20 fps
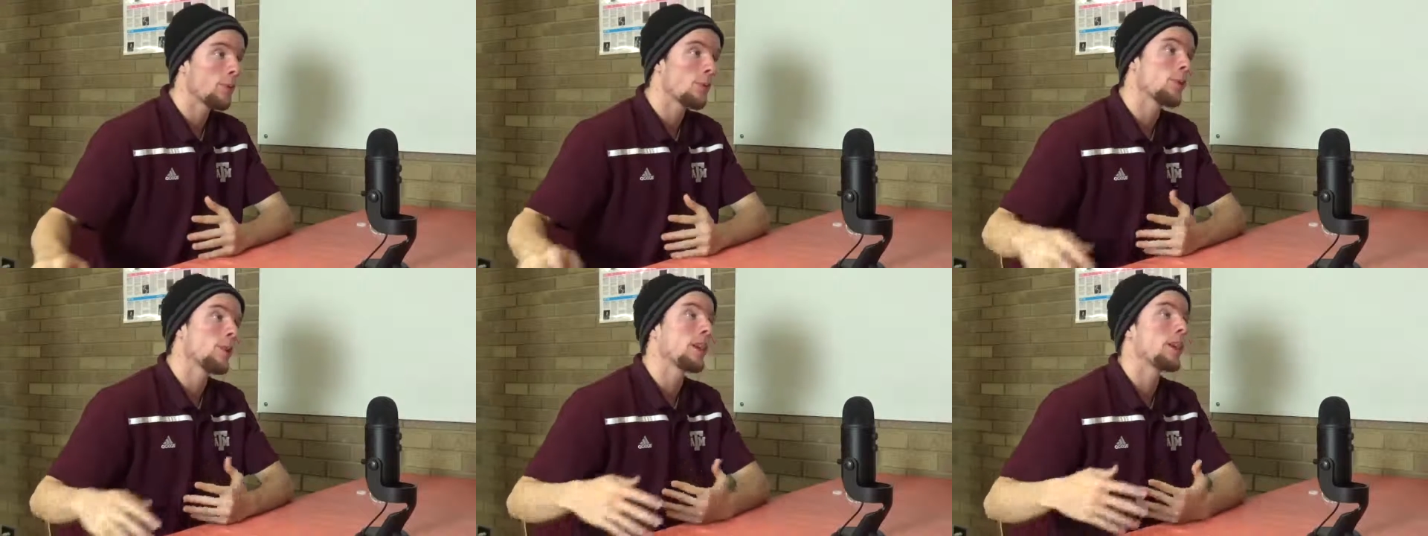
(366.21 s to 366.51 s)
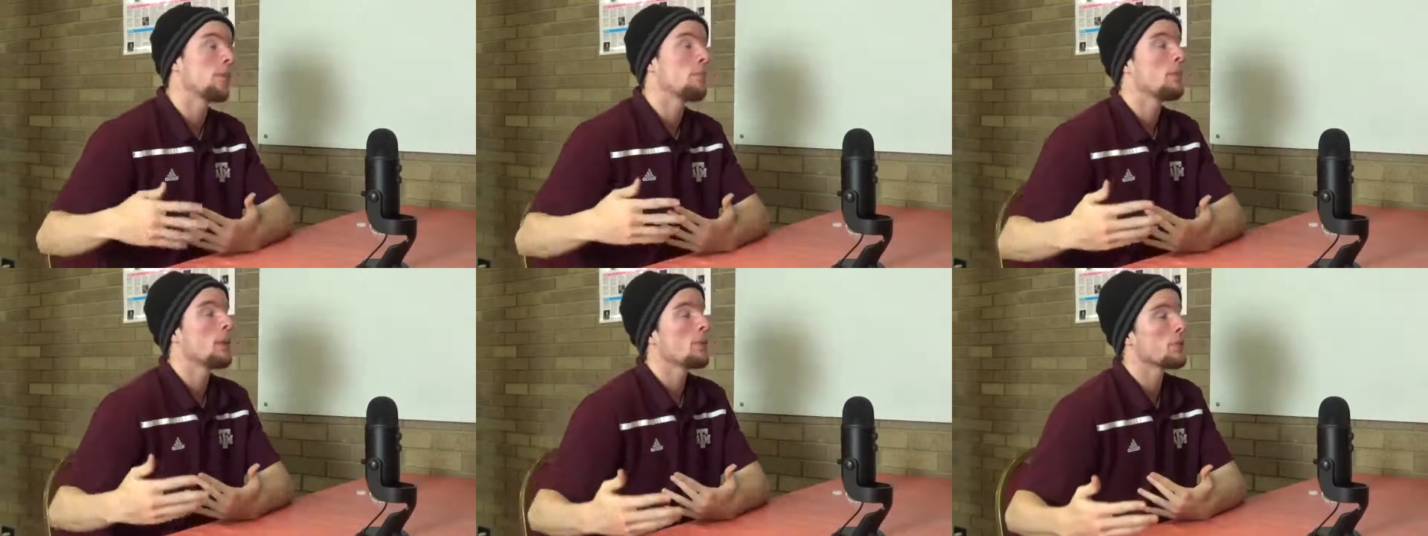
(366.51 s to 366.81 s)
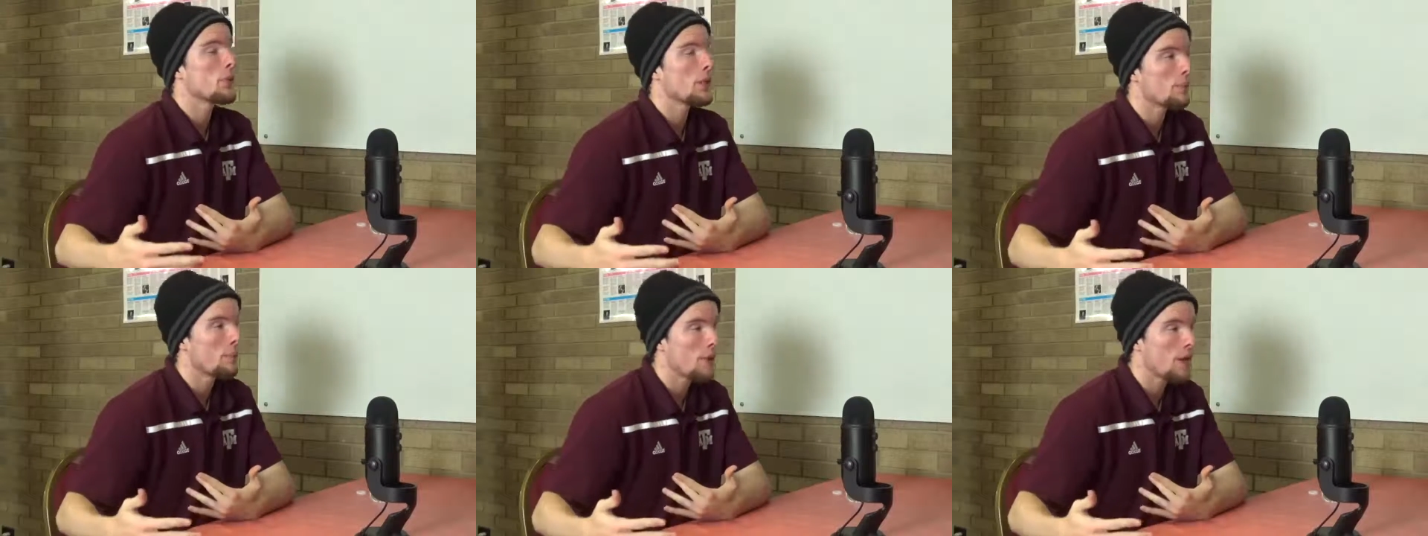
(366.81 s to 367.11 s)
where like a mm-hmm.
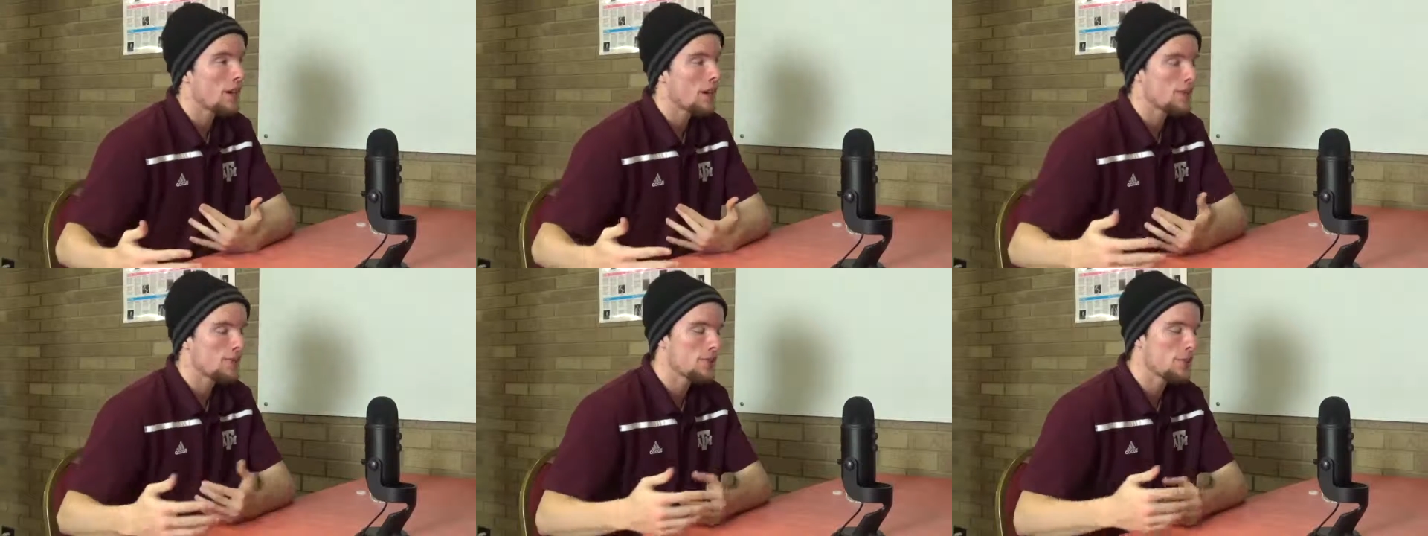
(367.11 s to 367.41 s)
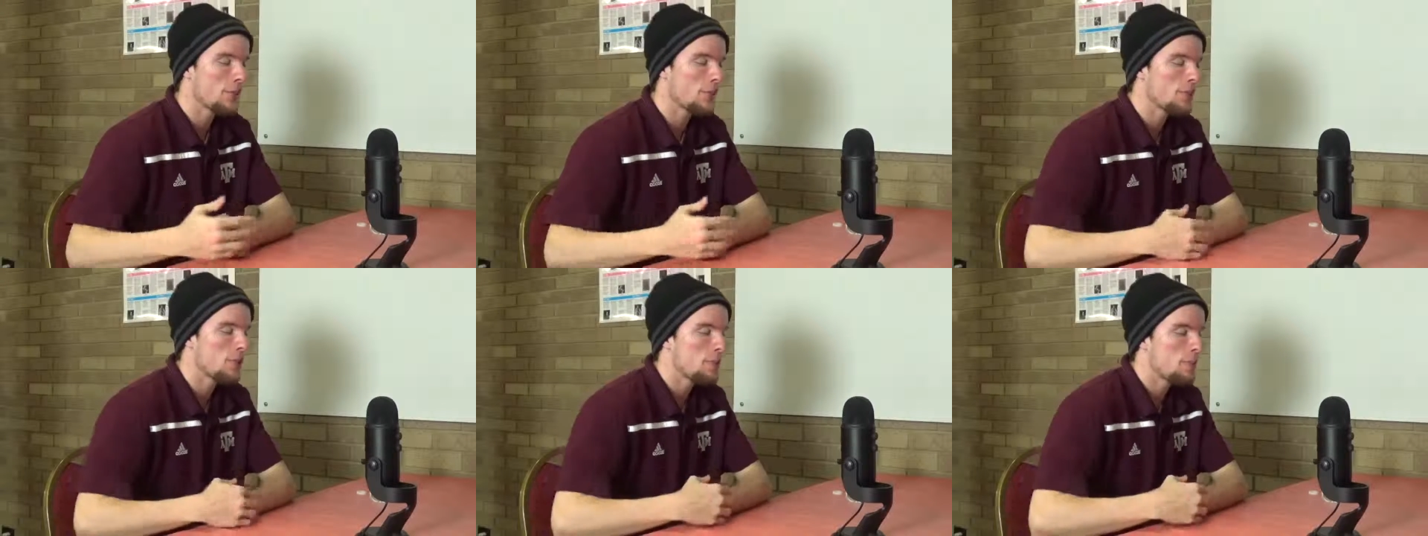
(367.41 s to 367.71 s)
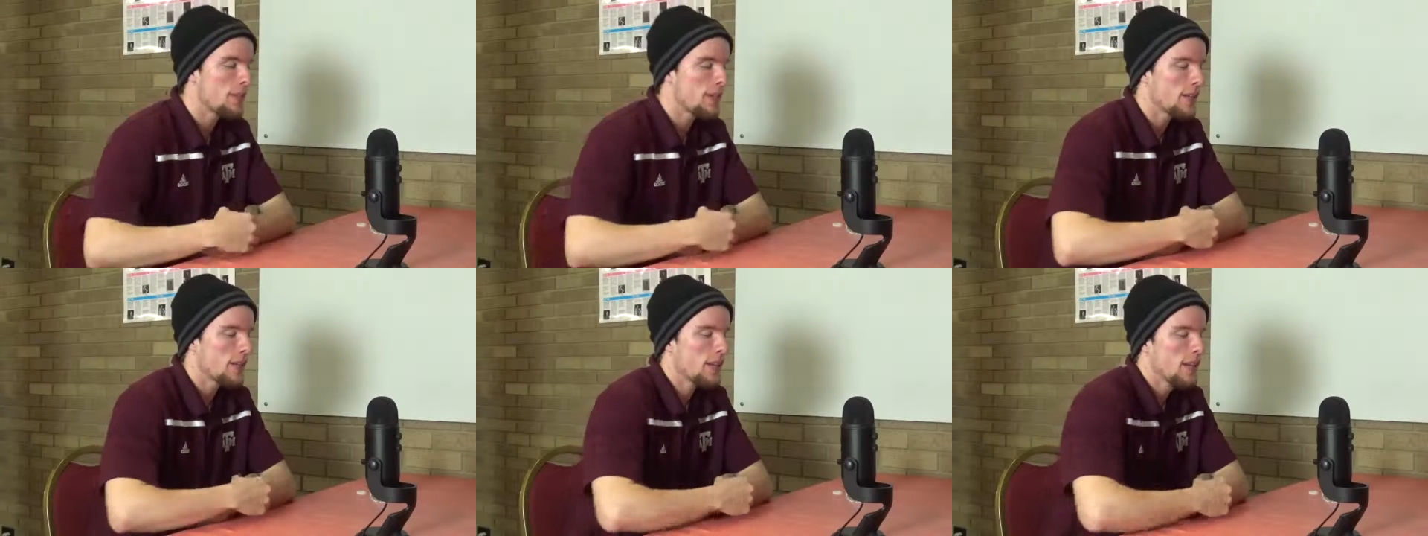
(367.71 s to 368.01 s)
melting pot, so to
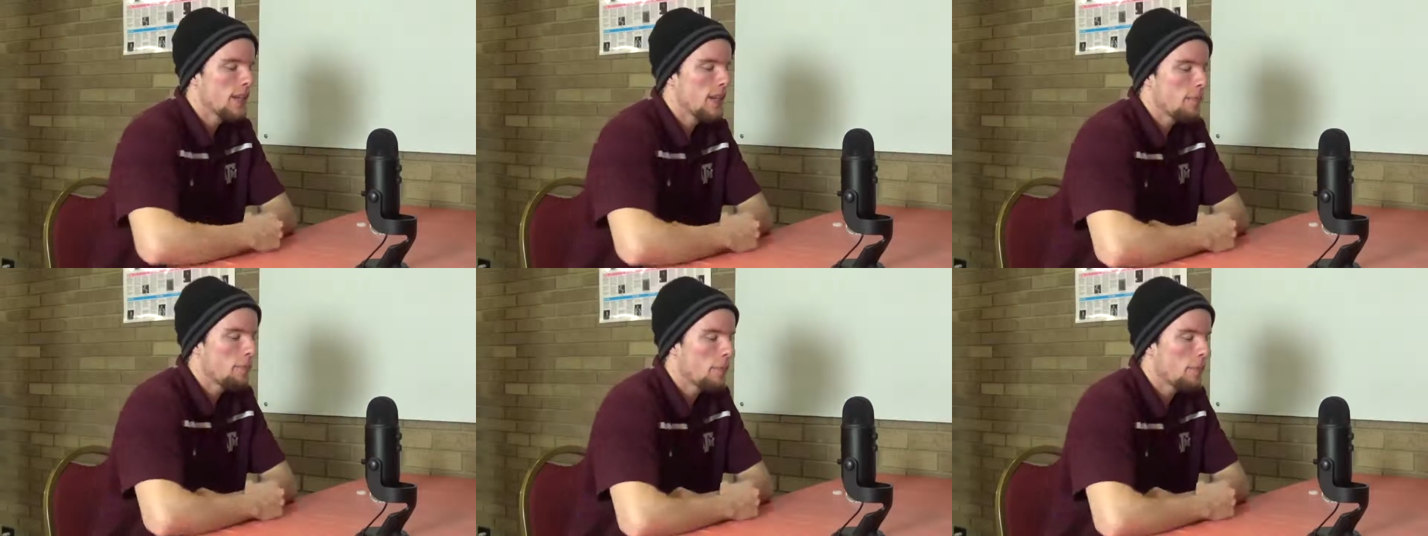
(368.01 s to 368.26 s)
speak.